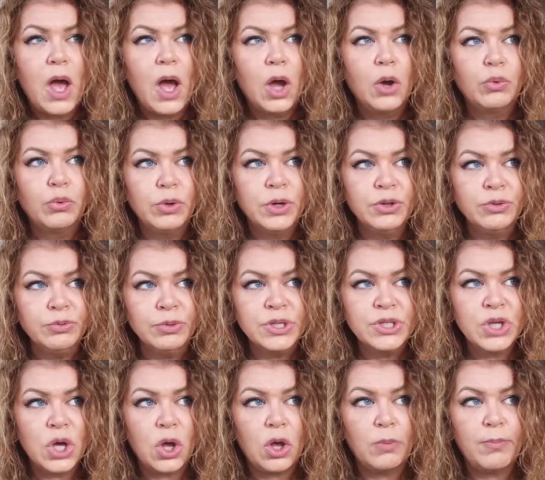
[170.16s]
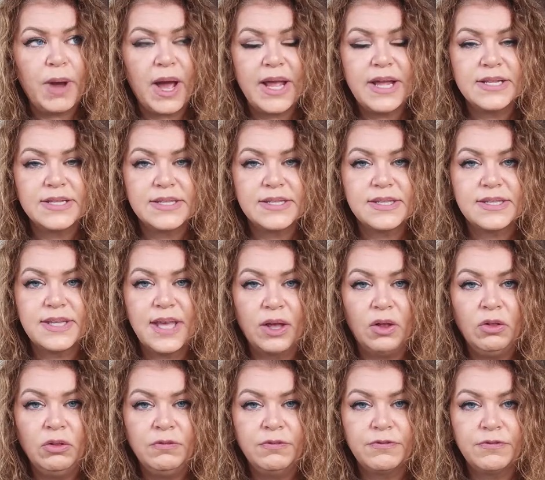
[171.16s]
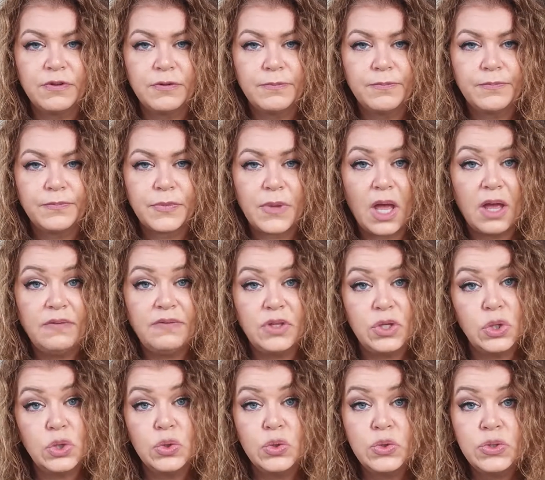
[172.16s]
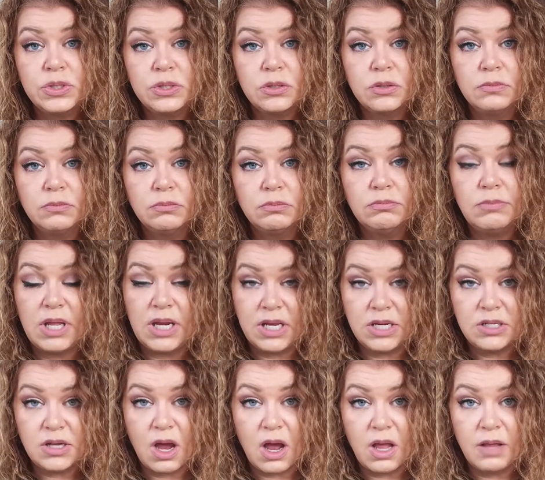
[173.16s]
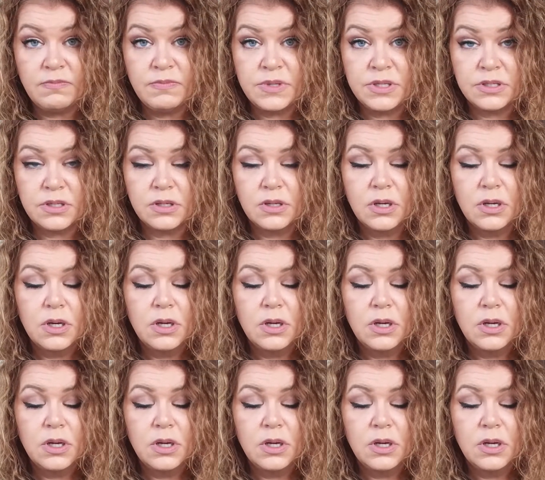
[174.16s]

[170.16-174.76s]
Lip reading: erythritol by itself, I've used many times.